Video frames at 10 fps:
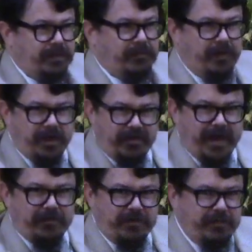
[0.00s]
Right? A
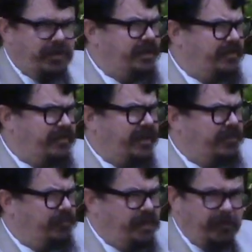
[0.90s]
thousand millions
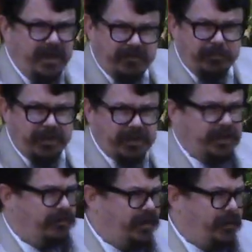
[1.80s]
takes a, makes a
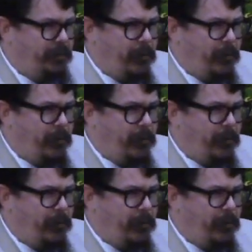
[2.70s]
billion, right?